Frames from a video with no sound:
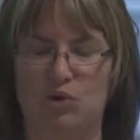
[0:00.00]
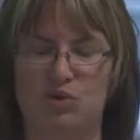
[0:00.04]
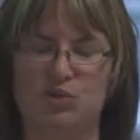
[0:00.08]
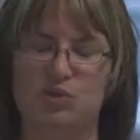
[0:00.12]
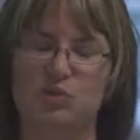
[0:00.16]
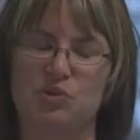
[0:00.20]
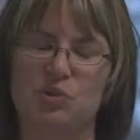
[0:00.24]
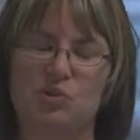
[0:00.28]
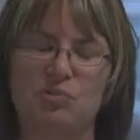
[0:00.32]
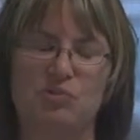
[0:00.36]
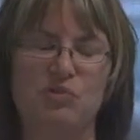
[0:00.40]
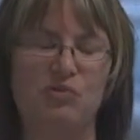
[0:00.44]
the
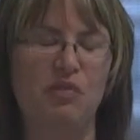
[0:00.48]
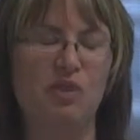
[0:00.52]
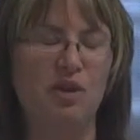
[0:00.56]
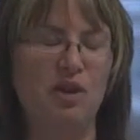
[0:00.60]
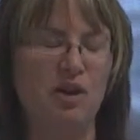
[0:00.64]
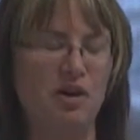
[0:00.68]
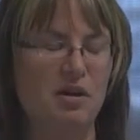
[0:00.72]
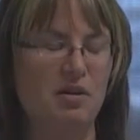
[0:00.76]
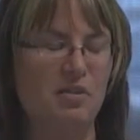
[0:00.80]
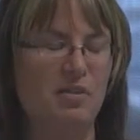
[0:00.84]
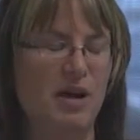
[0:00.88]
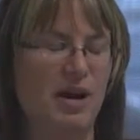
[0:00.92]
story
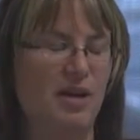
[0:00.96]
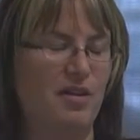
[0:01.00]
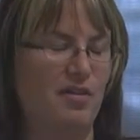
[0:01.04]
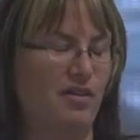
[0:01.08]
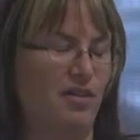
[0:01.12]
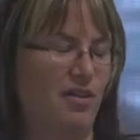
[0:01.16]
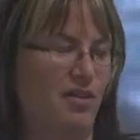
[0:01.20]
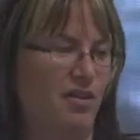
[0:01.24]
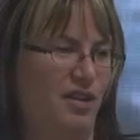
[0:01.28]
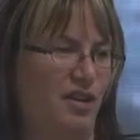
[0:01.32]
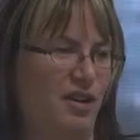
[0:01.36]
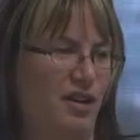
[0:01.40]
before
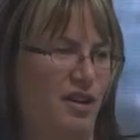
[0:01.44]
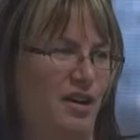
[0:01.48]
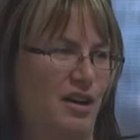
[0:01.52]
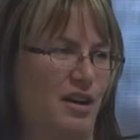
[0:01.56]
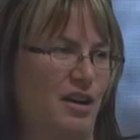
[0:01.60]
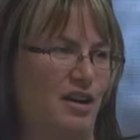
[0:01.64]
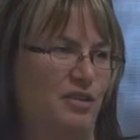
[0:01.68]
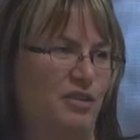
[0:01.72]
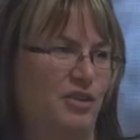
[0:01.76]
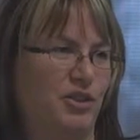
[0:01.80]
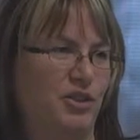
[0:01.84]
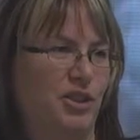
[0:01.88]
about the
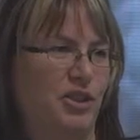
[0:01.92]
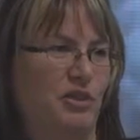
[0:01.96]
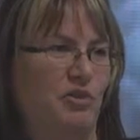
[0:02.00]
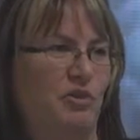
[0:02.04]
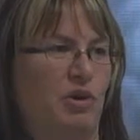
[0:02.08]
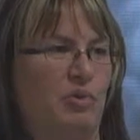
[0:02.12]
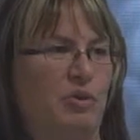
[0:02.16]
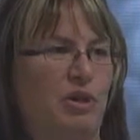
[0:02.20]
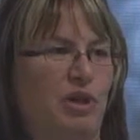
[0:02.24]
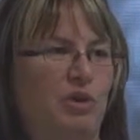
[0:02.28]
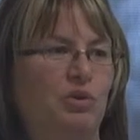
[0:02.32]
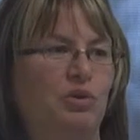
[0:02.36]
elderly
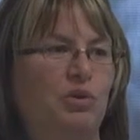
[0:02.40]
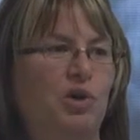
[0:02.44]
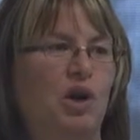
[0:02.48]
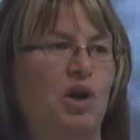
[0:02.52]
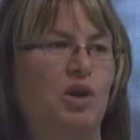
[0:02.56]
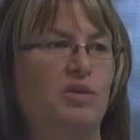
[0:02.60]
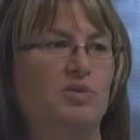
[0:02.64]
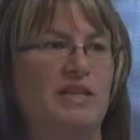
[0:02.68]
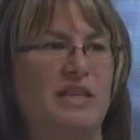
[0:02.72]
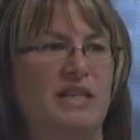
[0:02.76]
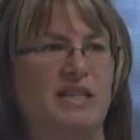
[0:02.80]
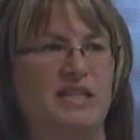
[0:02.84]
woman who
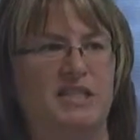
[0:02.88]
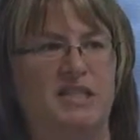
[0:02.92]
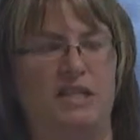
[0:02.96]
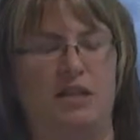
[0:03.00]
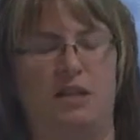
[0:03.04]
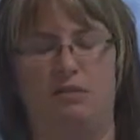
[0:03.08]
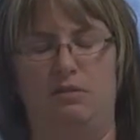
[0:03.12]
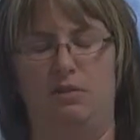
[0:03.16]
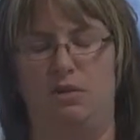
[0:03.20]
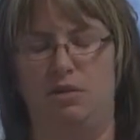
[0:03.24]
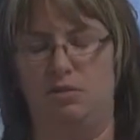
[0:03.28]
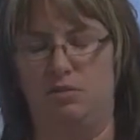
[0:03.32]
called me and said,